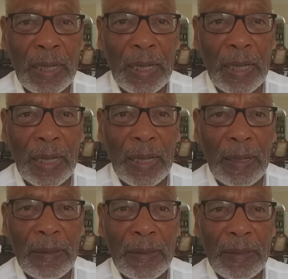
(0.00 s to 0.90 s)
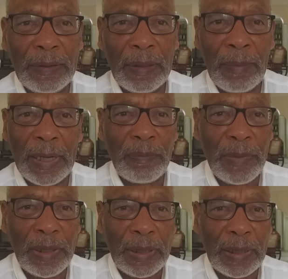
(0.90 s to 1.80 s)
There might
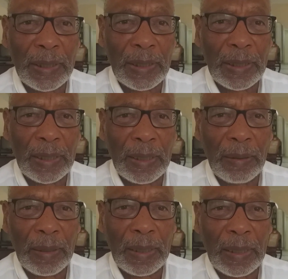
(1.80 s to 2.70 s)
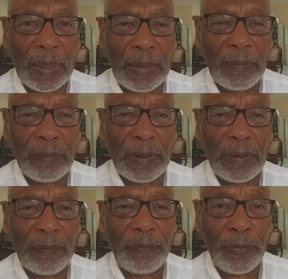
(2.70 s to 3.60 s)
be
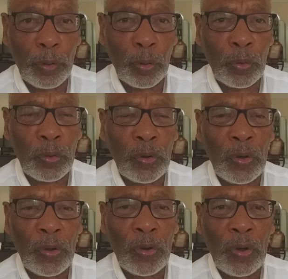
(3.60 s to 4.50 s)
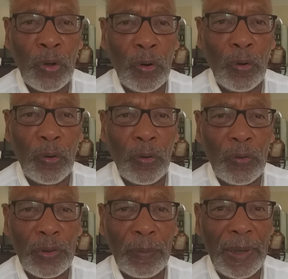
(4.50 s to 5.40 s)
a few,
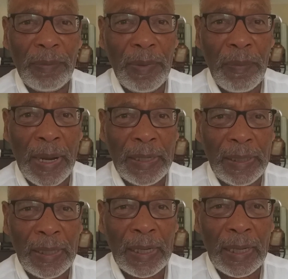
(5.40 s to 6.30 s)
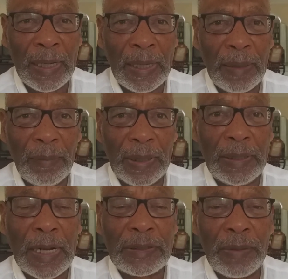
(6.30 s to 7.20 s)
or there might be many, but
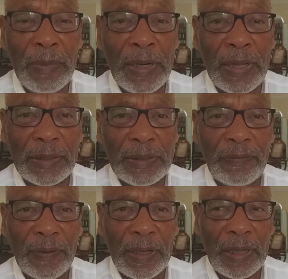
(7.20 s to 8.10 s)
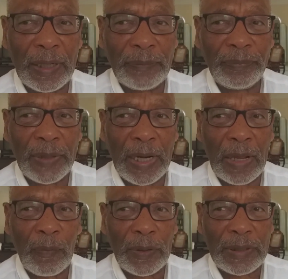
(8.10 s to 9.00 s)
it doesn't mean that if a
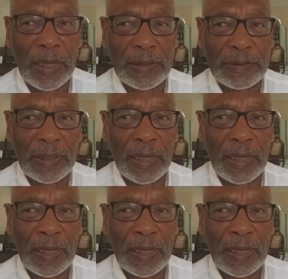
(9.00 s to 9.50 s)
language has